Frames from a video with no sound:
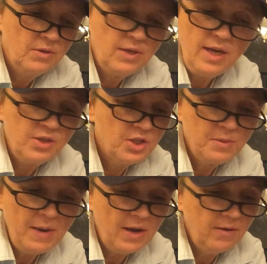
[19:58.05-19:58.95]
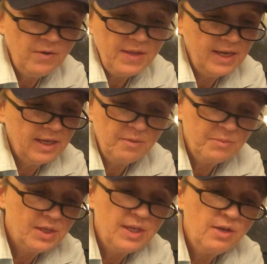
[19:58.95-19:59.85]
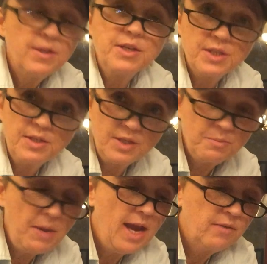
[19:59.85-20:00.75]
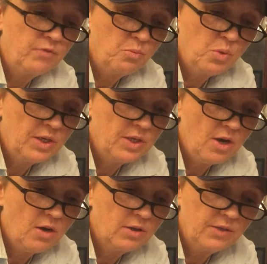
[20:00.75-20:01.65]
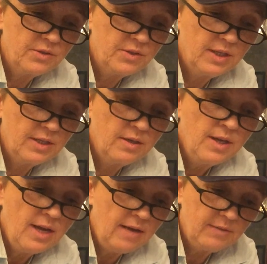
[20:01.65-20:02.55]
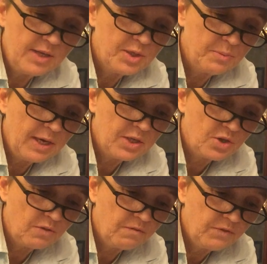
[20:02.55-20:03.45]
Yeah, just about everything comes in here that's in this pack for one dog, other than I've got some extra